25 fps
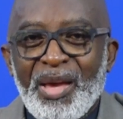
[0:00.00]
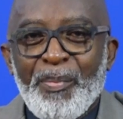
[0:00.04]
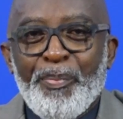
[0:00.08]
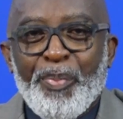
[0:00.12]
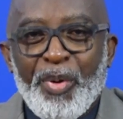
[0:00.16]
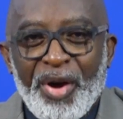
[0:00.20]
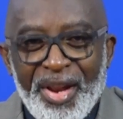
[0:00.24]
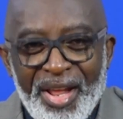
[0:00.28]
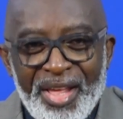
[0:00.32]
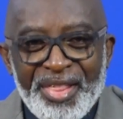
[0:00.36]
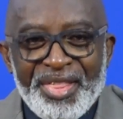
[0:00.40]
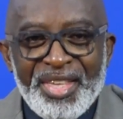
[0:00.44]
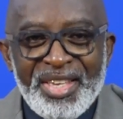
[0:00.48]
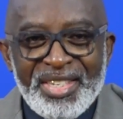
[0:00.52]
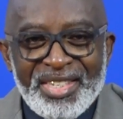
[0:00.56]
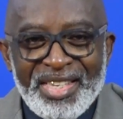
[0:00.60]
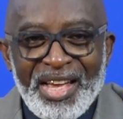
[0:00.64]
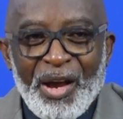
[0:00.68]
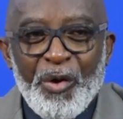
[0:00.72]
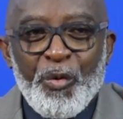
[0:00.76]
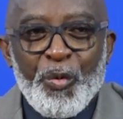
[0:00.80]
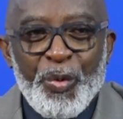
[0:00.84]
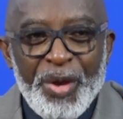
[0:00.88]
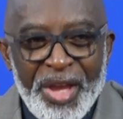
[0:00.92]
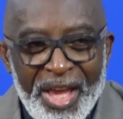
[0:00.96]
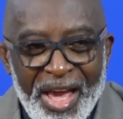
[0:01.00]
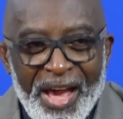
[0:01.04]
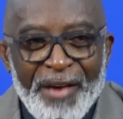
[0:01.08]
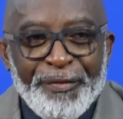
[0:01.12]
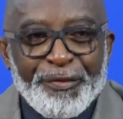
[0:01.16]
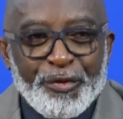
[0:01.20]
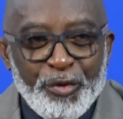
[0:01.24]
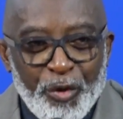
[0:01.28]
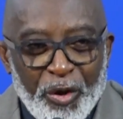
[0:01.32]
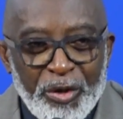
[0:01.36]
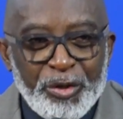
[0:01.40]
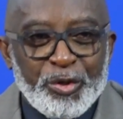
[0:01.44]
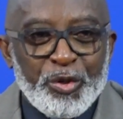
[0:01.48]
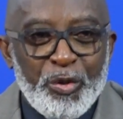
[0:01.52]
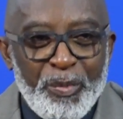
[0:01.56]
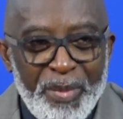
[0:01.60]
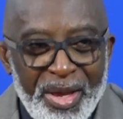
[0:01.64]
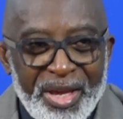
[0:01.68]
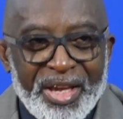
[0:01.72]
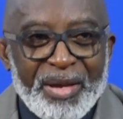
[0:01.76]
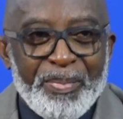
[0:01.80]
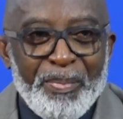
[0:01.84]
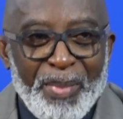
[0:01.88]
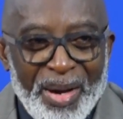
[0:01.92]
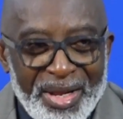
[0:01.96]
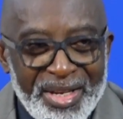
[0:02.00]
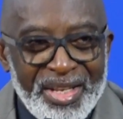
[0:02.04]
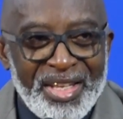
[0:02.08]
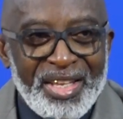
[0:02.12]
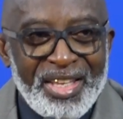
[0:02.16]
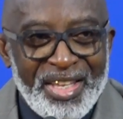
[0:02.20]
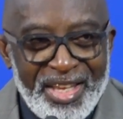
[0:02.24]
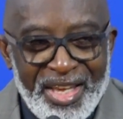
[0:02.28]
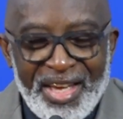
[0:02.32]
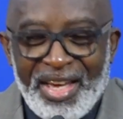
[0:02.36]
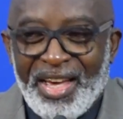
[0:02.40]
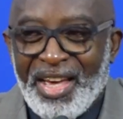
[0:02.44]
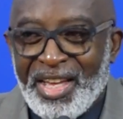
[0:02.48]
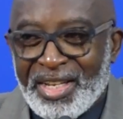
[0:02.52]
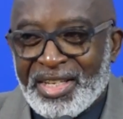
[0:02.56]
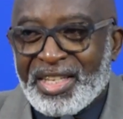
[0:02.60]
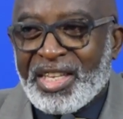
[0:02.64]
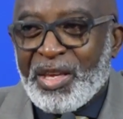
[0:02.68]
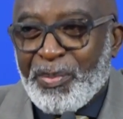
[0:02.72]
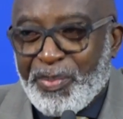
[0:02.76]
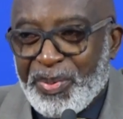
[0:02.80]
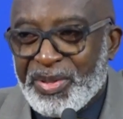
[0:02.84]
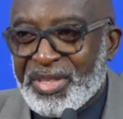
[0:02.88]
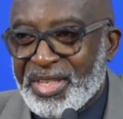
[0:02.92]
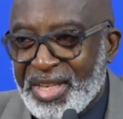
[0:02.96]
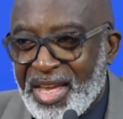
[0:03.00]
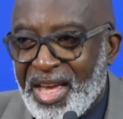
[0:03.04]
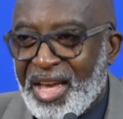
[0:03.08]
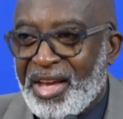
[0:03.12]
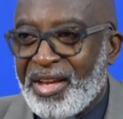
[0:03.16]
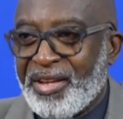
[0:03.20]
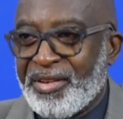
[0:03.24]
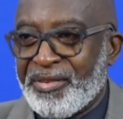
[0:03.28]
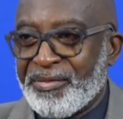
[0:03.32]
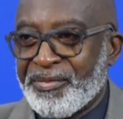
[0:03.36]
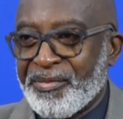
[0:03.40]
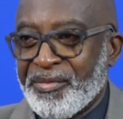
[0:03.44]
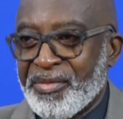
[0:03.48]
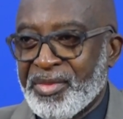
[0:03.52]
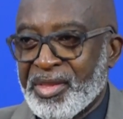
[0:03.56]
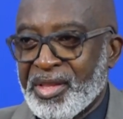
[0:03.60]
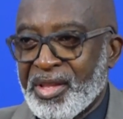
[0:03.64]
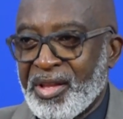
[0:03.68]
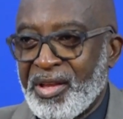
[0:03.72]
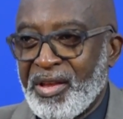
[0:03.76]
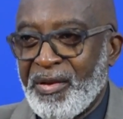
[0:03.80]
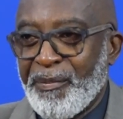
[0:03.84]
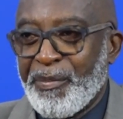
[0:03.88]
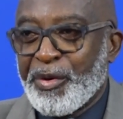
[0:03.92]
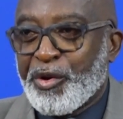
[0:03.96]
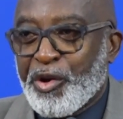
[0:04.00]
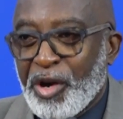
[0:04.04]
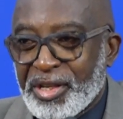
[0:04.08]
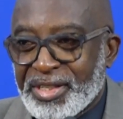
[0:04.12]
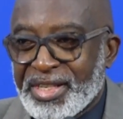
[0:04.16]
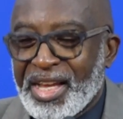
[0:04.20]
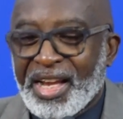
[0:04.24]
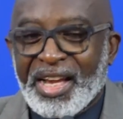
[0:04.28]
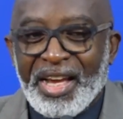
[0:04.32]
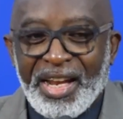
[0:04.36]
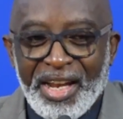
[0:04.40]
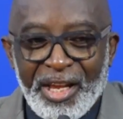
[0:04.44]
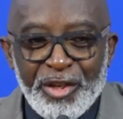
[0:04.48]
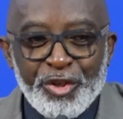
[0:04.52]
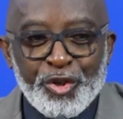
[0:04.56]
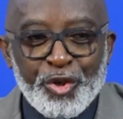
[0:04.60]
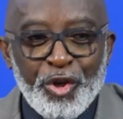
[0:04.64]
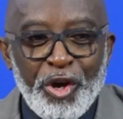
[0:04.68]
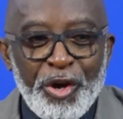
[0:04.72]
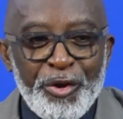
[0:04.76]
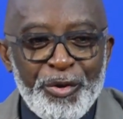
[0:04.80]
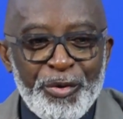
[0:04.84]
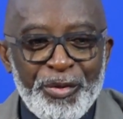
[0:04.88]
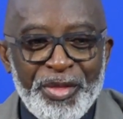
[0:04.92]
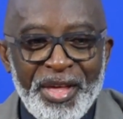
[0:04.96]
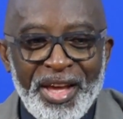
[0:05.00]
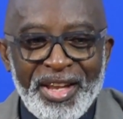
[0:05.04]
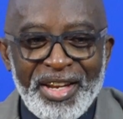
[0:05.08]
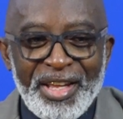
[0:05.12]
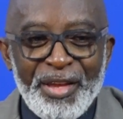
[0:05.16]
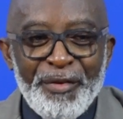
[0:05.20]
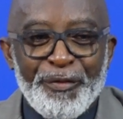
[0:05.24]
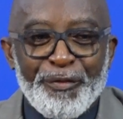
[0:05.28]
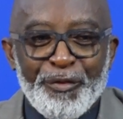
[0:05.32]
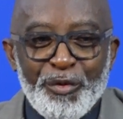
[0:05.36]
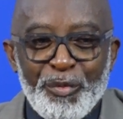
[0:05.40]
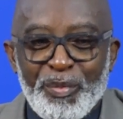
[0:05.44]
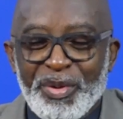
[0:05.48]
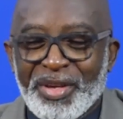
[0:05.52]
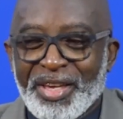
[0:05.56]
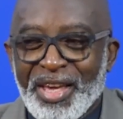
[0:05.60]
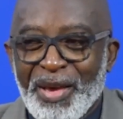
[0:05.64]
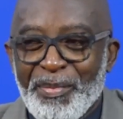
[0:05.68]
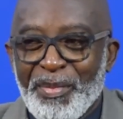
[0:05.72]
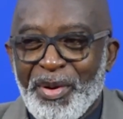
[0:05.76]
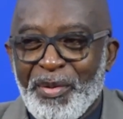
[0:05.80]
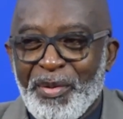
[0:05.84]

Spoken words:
important thing is that we have to also make money here and keep it here. Because I can assure you that if you became